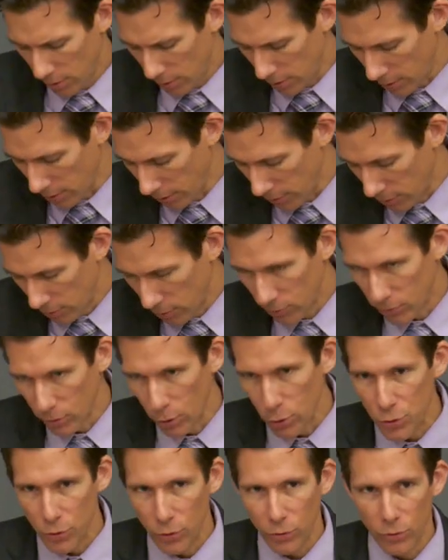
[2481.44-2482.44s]
Yeah,
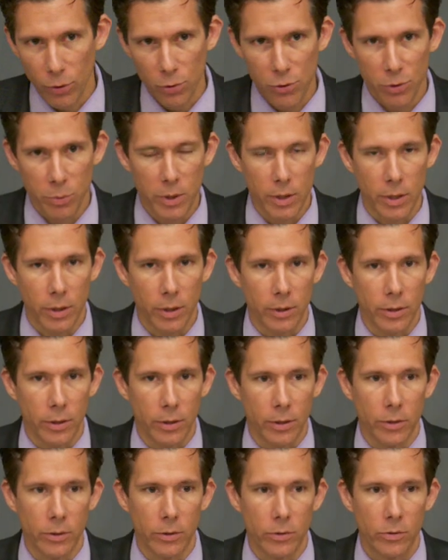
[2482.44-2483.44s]
social, social media
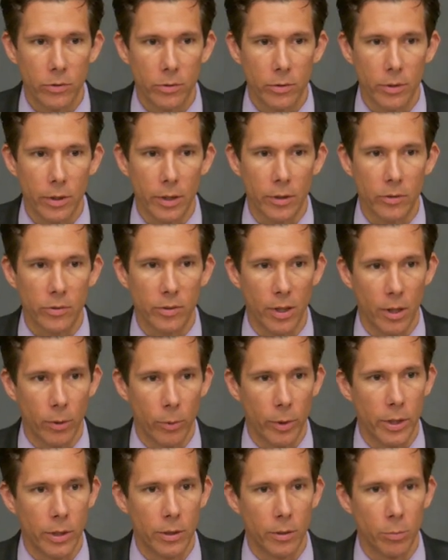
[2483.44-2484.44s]
is
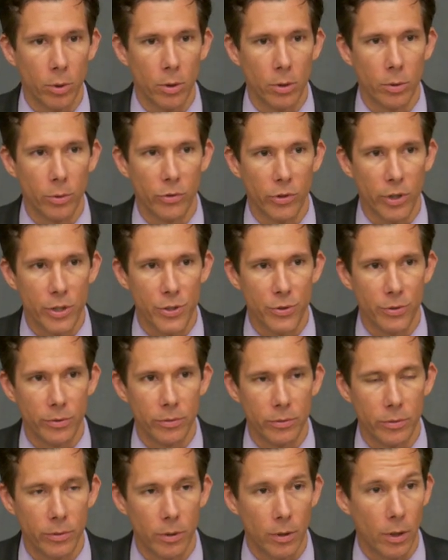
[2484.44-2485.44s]
accelerating the
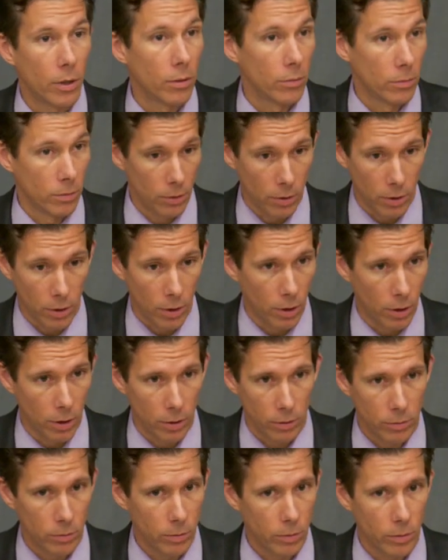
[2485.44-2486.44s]
polarization uh,
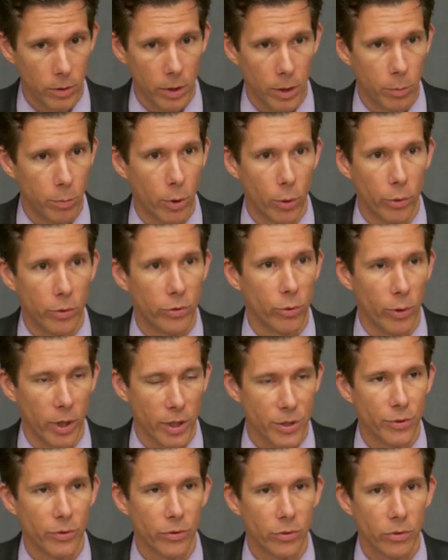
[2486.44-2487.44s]
in both
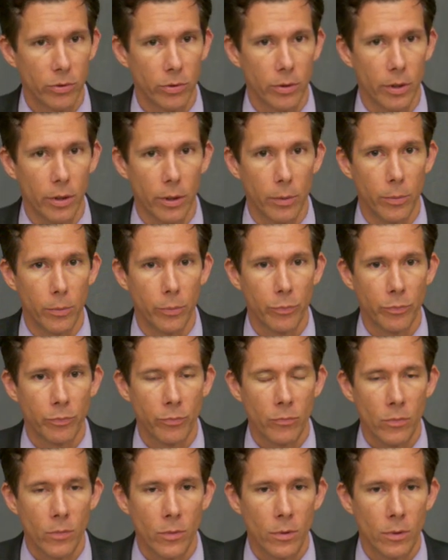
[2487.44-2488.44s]
directions. Um,
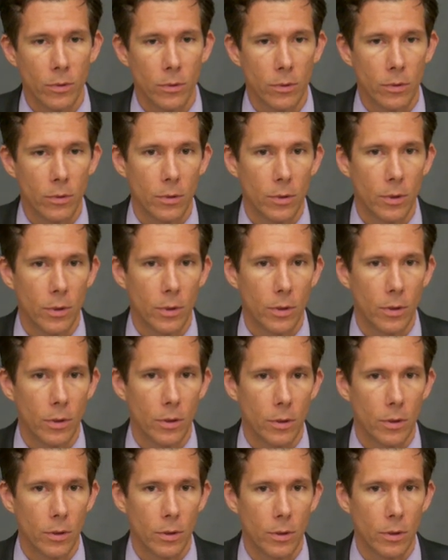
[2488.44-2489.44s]

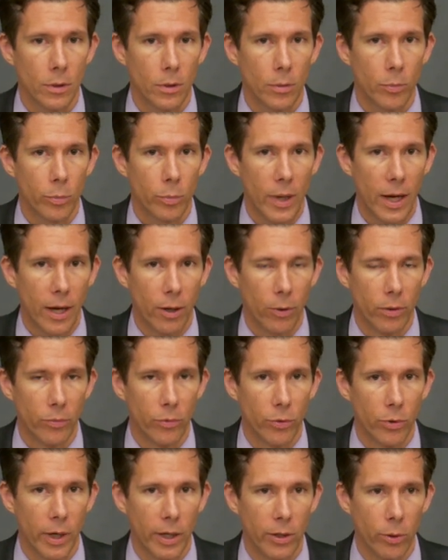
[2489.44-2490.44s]
uh,
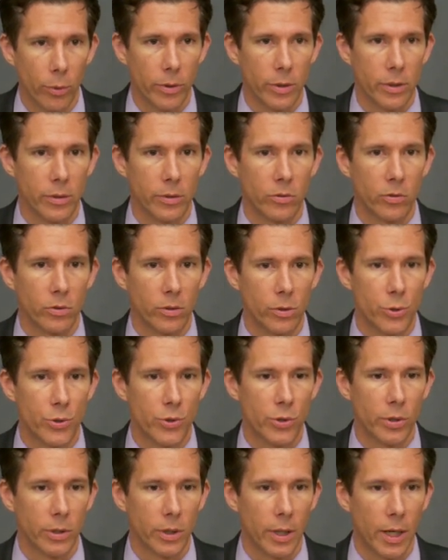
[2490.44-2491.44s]
however, I don't think the
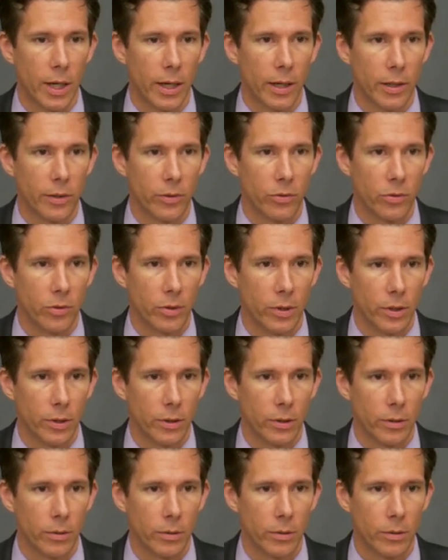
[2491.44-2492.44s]
solution lies
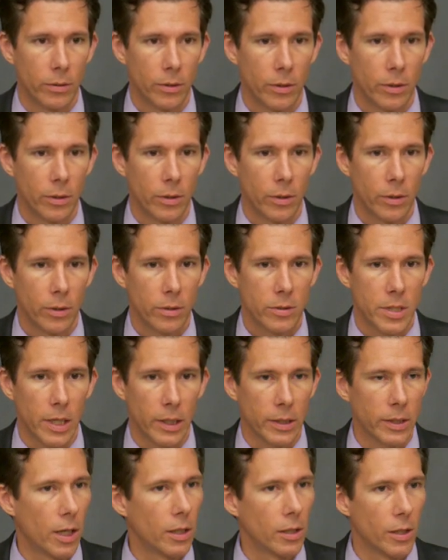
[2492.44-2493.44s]
in
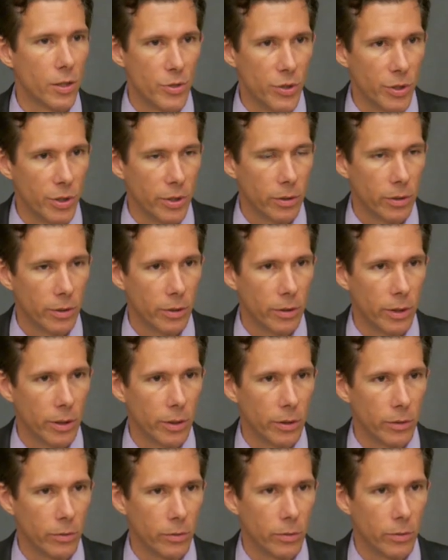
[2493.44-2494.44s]
technology
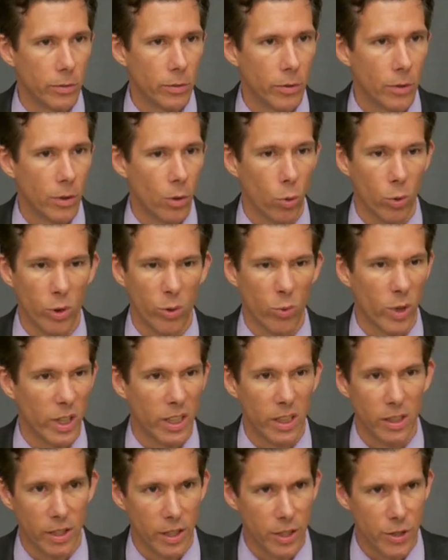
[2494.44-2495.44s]
in, or in
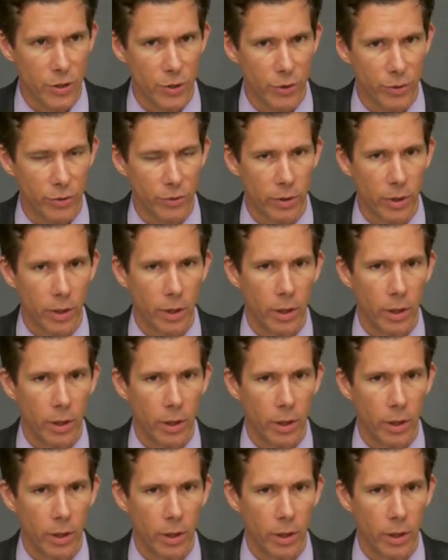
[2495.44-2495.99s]
regulation.